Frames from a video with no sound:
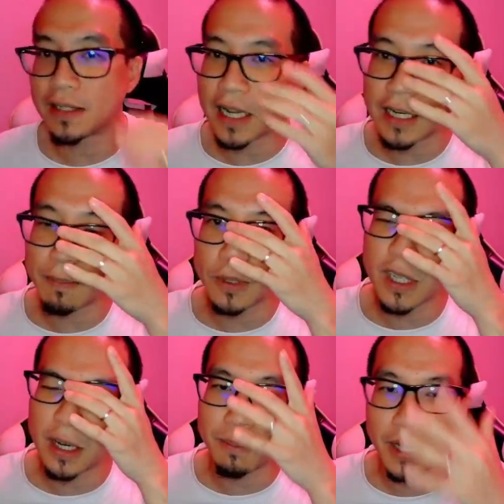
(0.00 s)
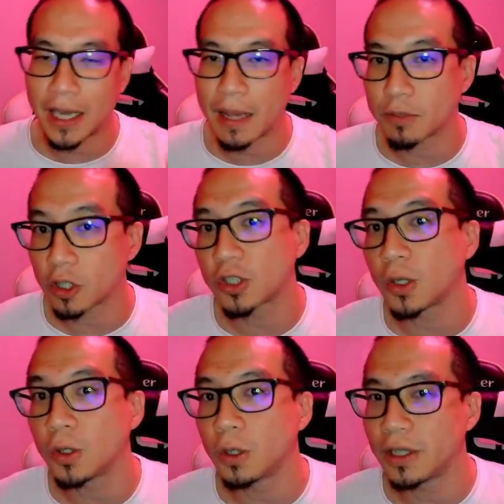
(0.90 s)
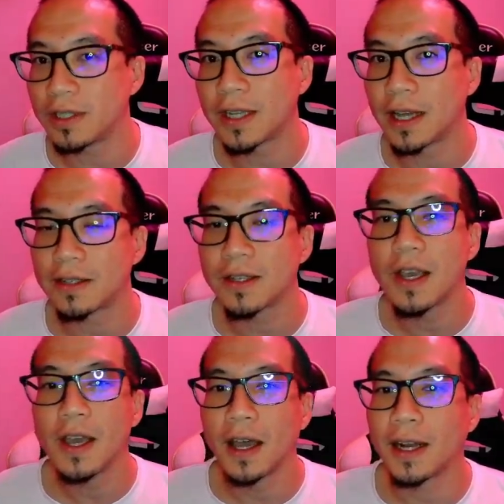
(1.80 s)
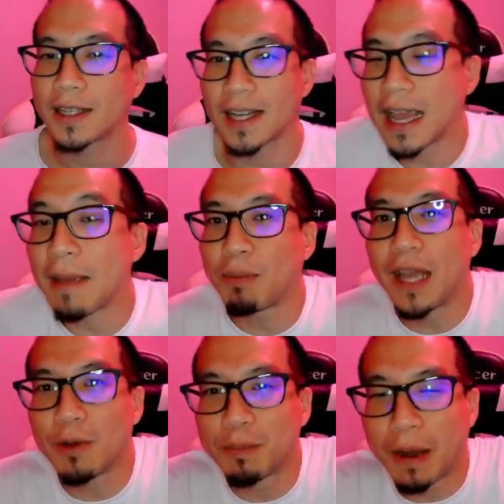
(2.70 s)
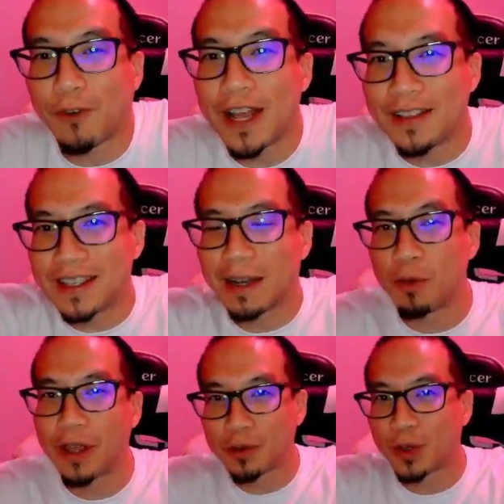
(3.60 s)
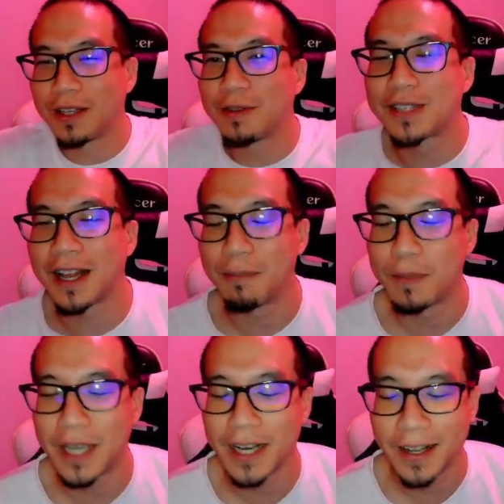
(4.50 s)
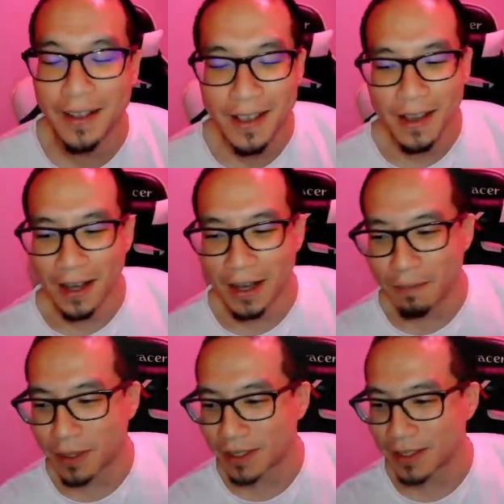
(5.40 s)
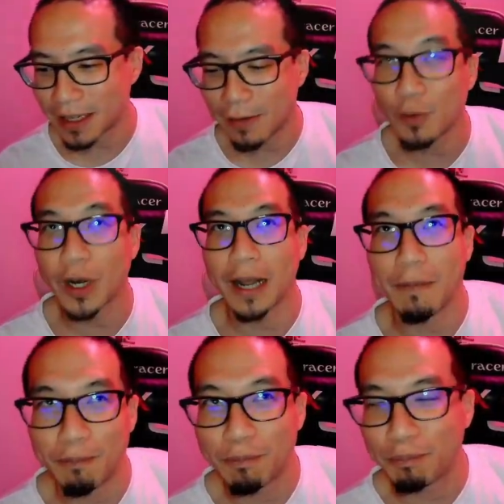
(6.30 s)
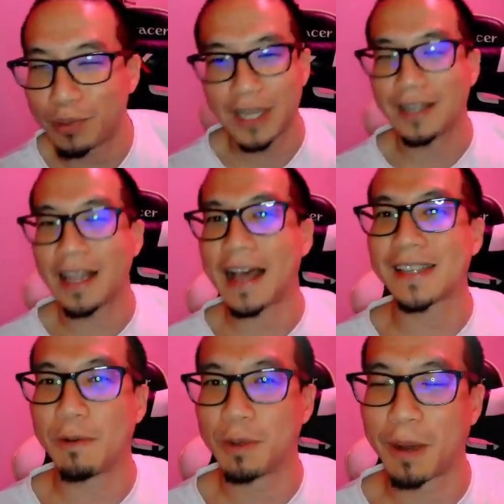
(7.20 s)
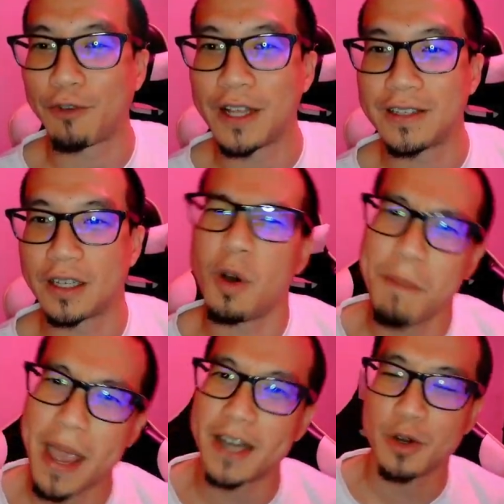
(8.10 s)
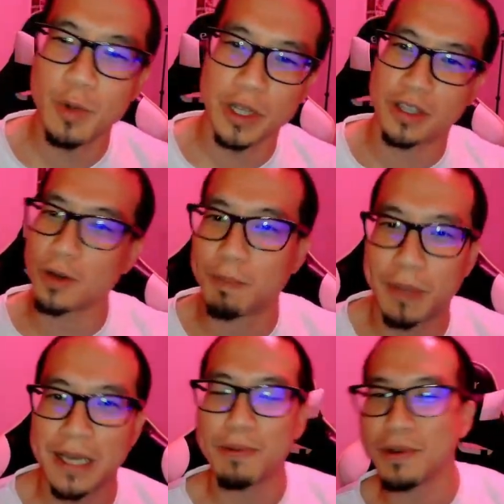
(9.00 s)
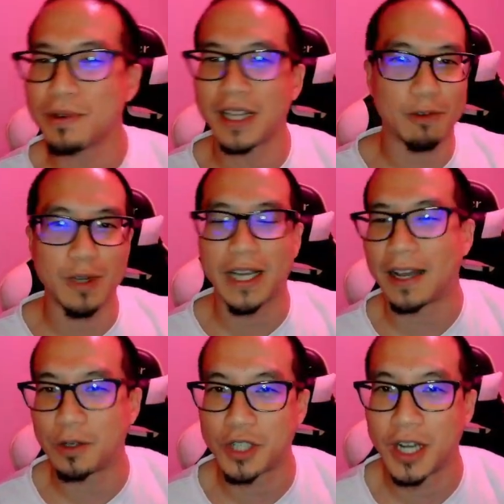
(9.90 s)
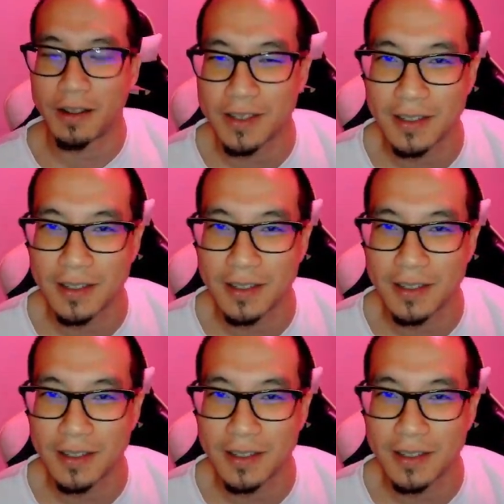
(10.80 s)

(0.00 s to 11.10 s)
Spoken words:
80% of my games are solo these days because I can't play with my friends. That's what I said in the beginning. Because even when I played last night with my friends, like, oh man, you're with your people, like we got no chance.